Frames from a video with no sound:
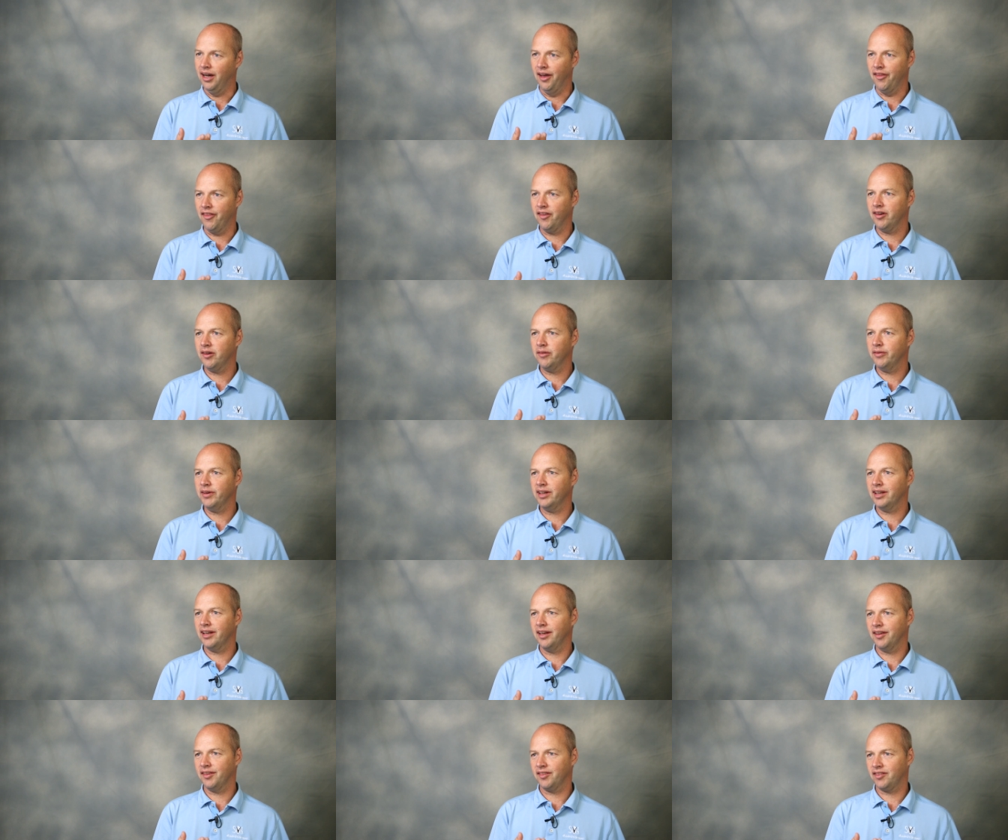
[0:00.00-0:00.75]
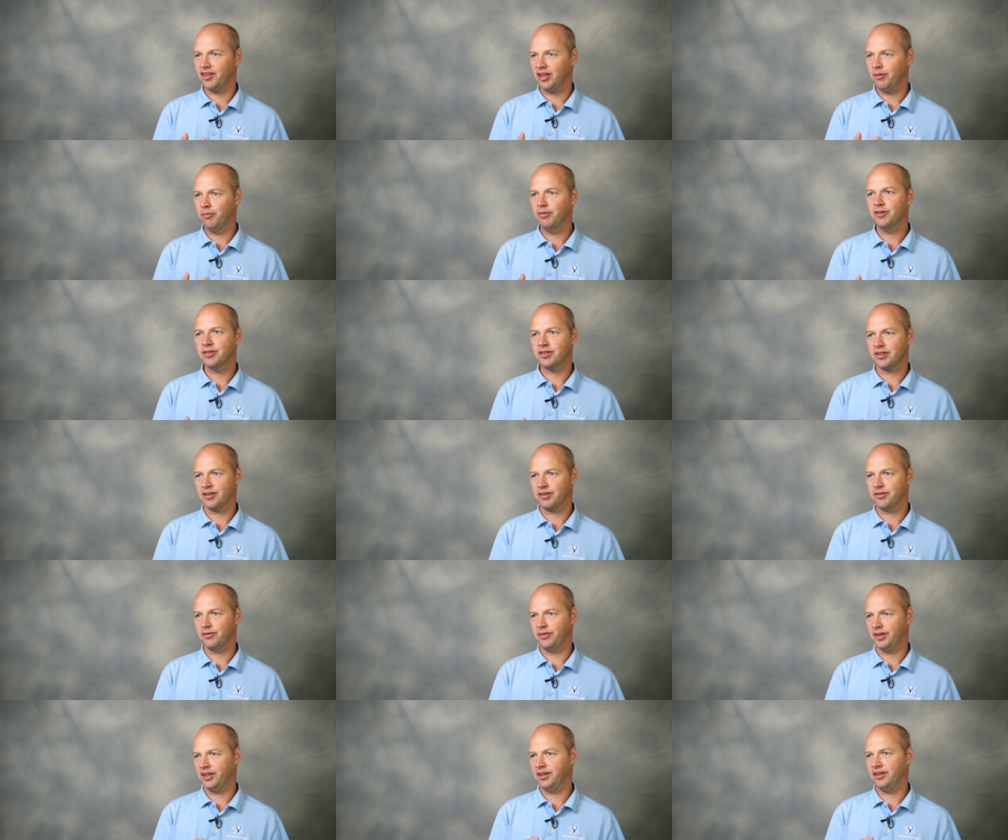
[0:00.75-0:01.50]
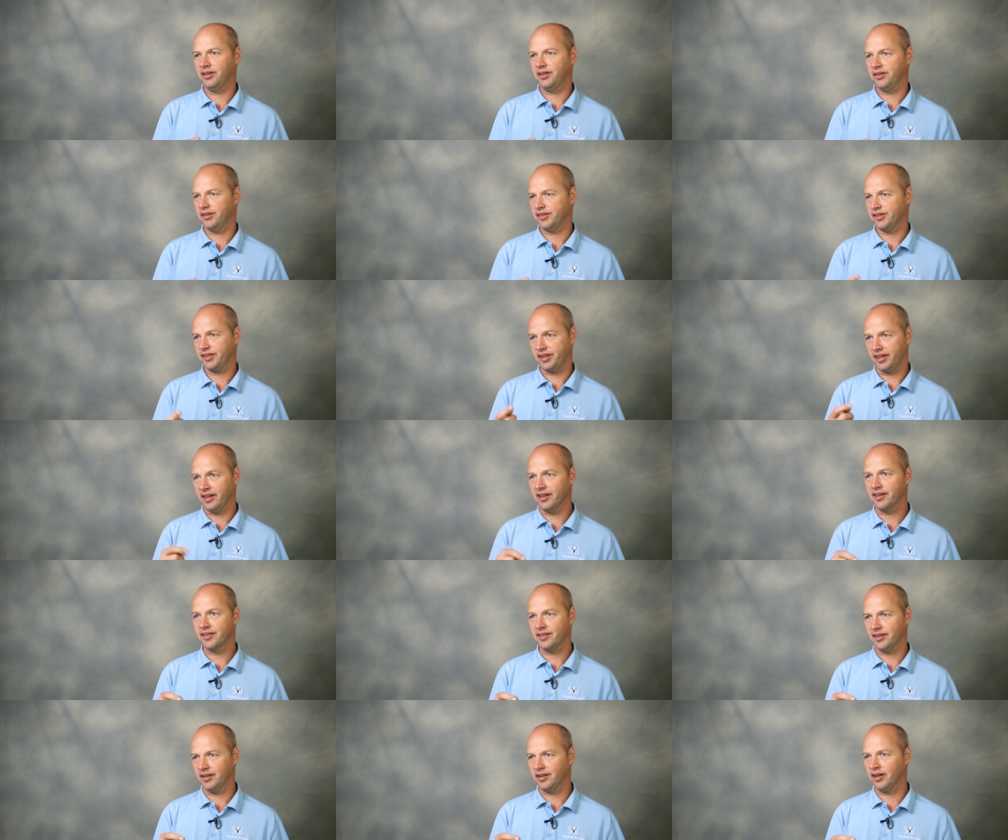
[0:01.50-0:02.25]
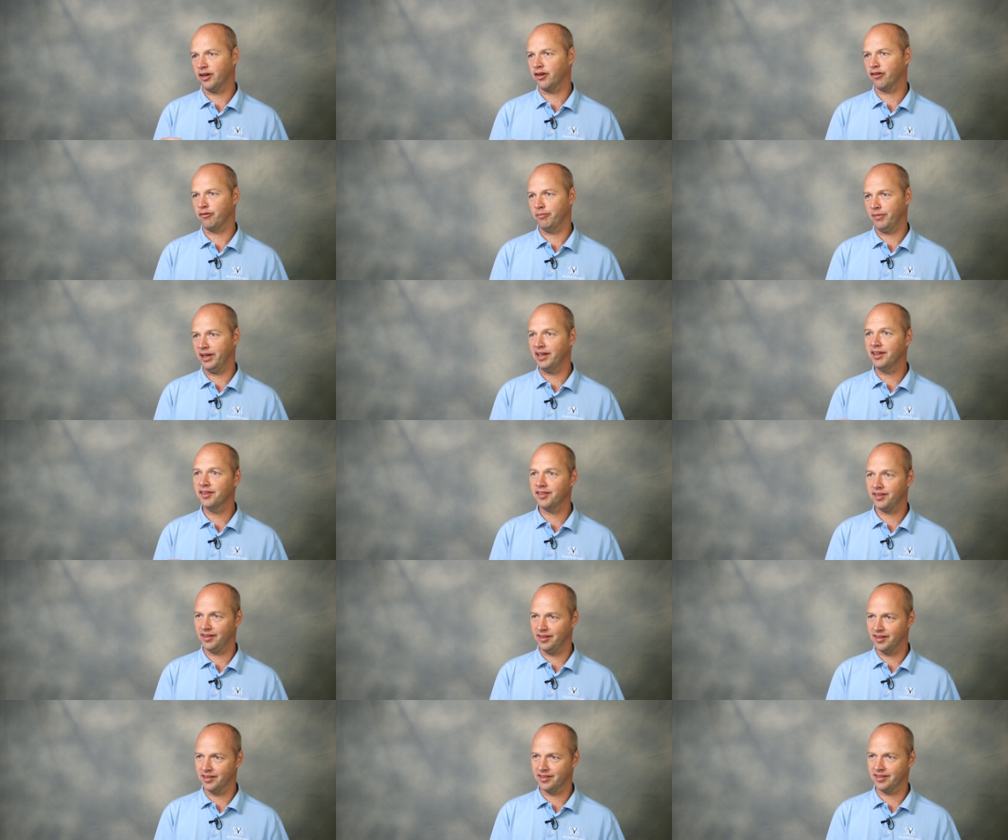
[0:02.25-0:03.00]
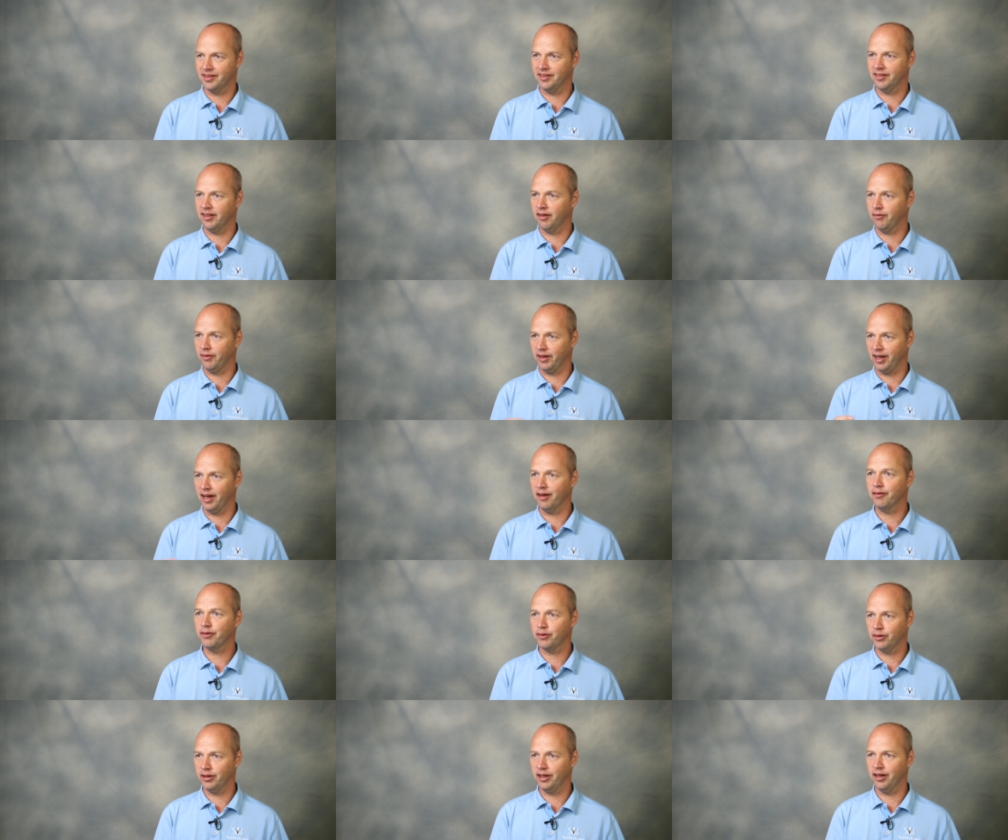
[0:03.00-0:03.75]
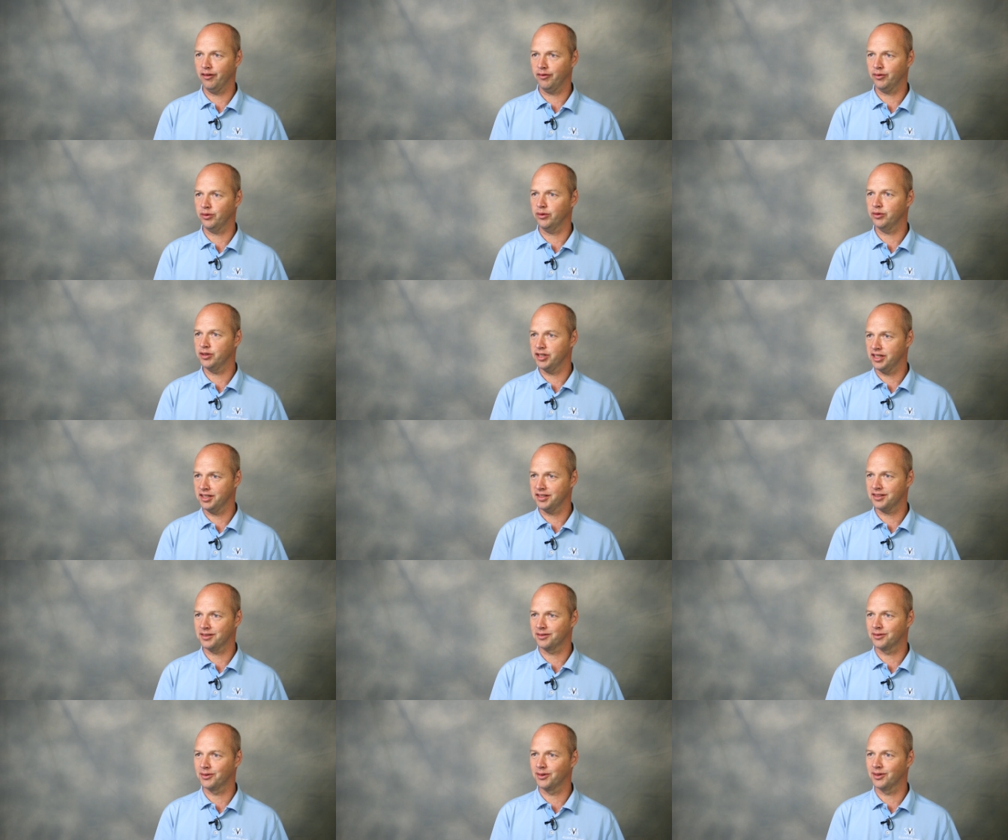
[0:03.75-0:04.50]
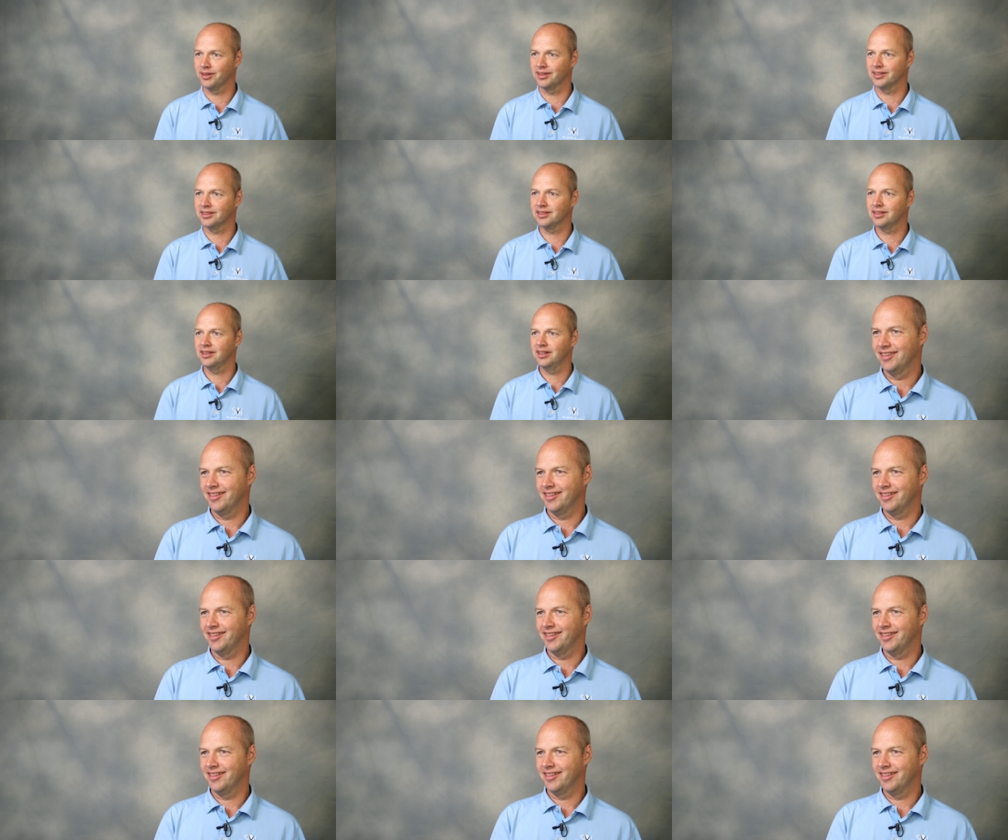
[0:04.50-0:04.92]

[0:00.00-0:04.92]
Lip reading: And then you realize STEM is just one skill set out of many skill sets that we have to change the world.